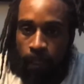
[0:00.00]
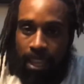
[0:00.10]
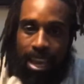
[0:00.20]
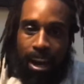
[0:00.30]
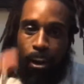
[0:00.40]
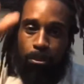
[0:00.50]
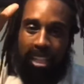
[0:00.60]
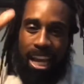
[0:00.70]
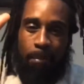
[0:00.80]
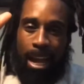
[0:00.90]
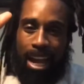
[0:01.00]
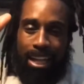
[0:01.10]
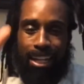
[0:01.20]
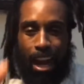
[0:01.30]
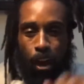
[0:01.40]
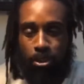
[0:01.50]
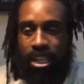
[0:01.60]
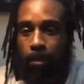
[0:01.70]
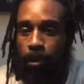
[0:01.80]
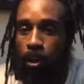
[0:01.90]
he had an all-time high and an
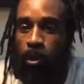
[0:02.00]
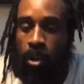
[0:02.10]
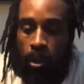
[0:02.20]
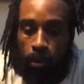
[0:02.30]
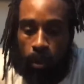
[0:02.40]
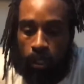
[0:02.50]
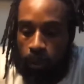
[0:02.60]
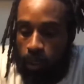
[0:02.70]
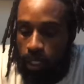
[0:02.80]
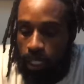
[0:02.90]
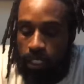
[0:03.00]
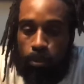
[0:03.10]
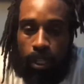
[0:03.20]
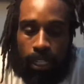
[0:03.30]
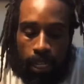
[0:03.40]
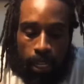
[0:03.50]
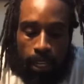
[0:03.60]
all-time low. Well, guess what?